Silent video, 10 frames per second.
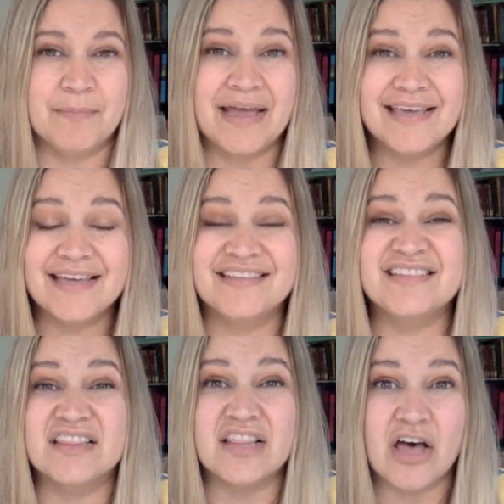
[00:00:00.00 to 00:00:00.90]
My
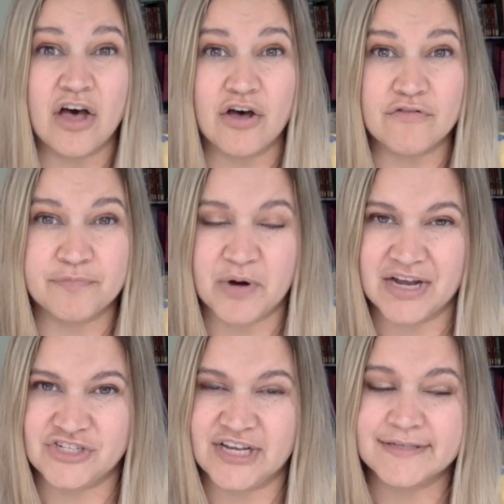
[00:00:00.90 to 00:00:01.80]
kids love
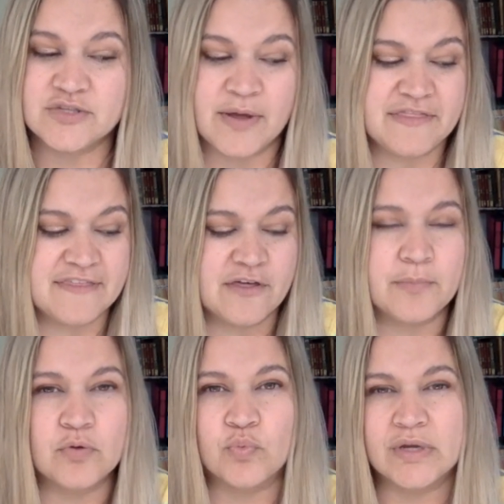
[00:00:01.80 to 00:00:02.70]
projects, so I think they'll
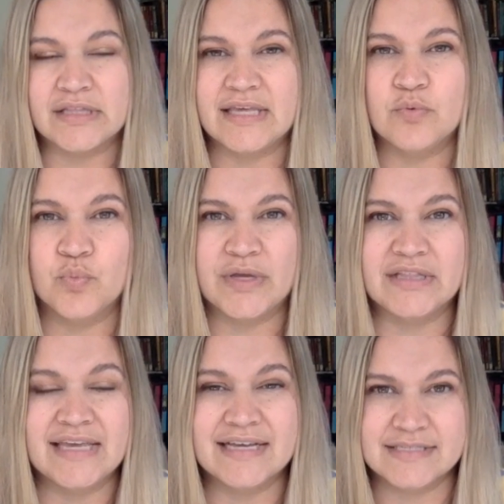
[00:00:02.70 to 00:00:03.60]
be really,
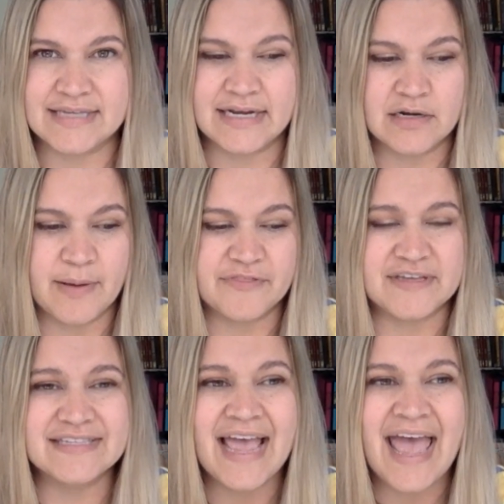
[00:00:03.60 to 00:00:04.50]
really excited about
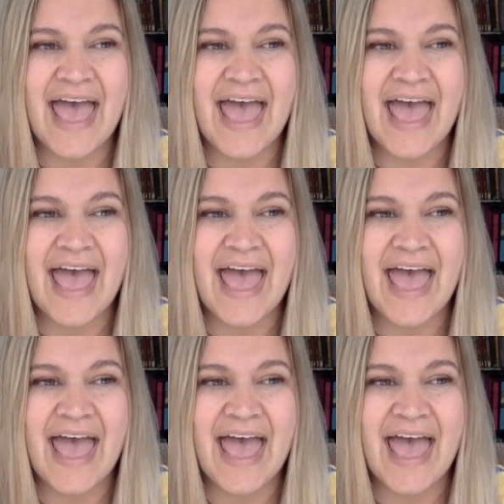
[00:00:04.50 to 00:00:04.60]
this.